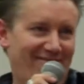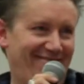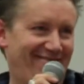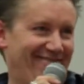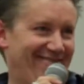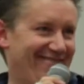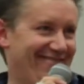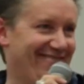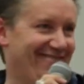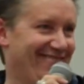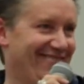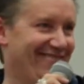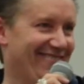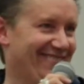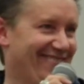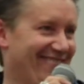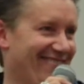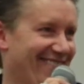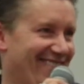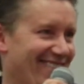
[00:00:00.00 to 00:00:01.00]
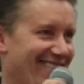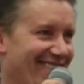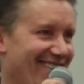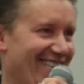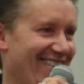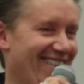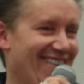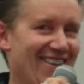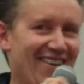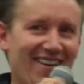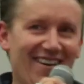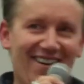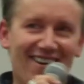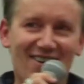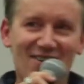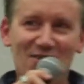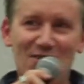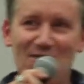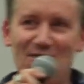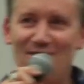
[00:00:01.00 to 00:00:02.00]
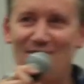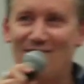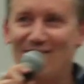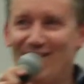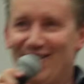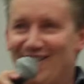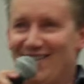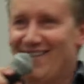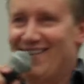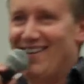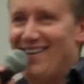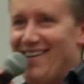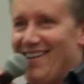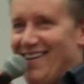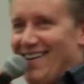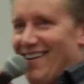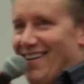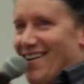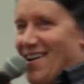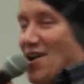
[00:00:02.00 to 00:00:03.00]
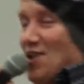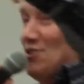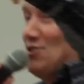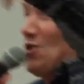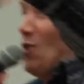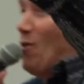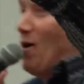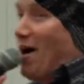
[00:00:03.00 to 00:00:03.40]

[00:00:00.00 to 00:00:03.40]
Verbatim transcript: So